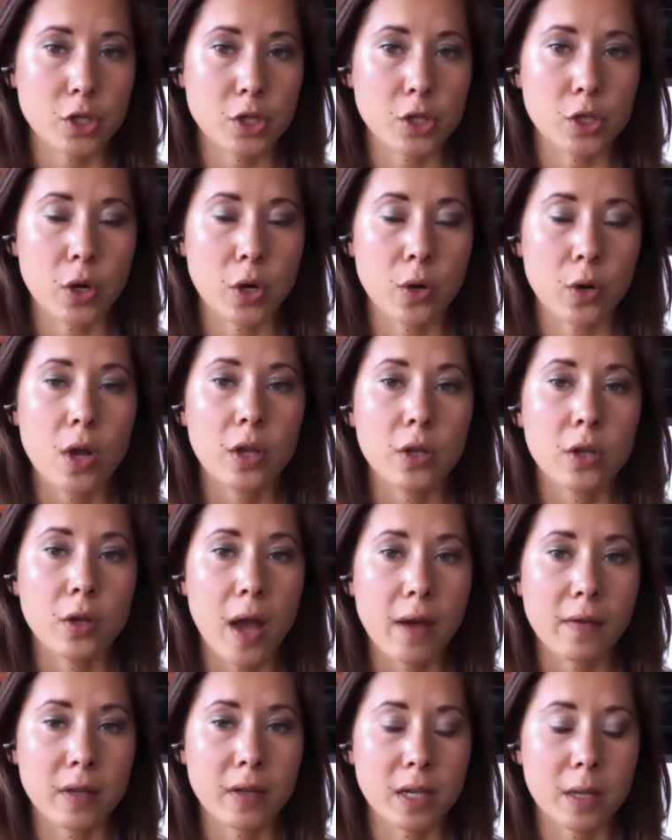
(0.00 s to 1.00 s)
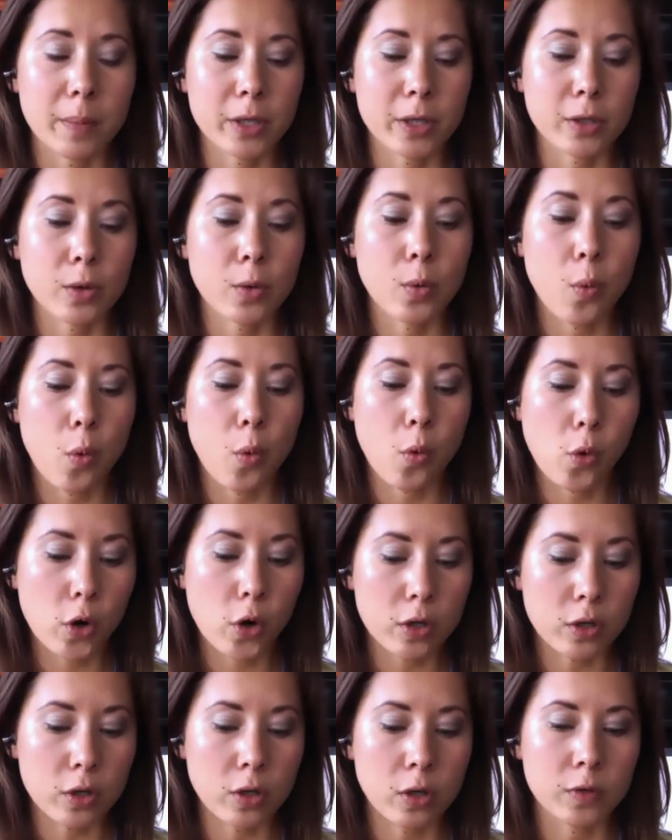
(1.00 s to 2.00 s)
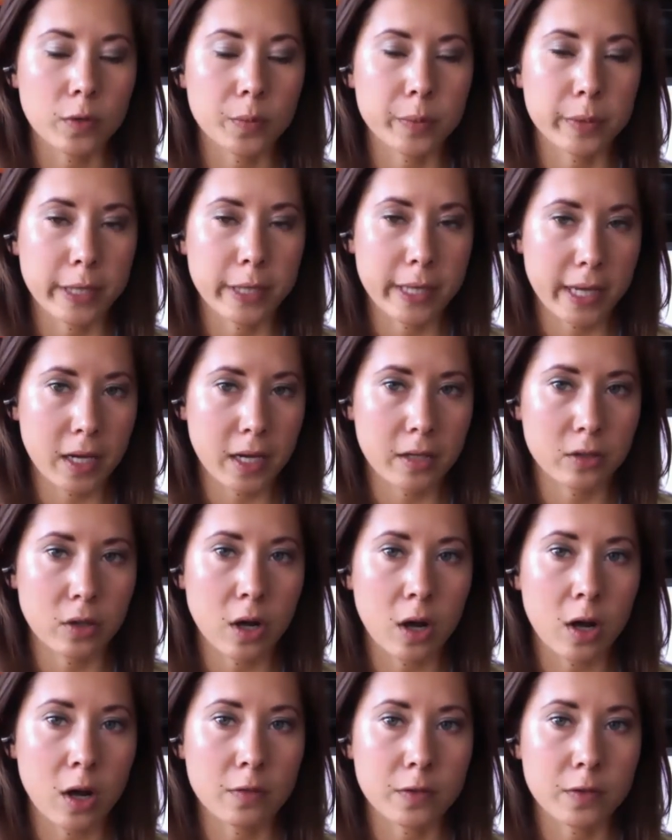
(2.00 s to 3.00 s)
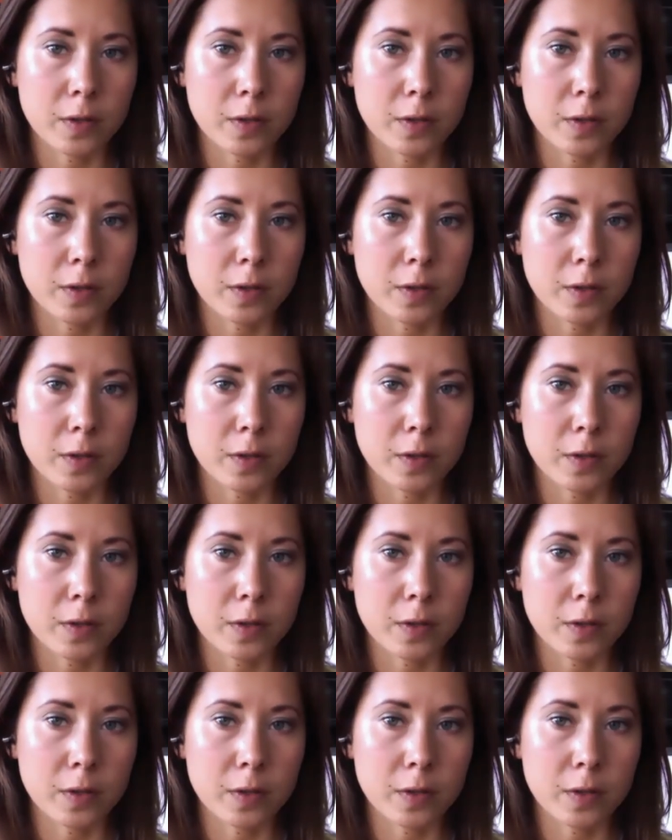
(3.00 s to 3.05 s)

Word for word: So you're having about a quarter of a plate of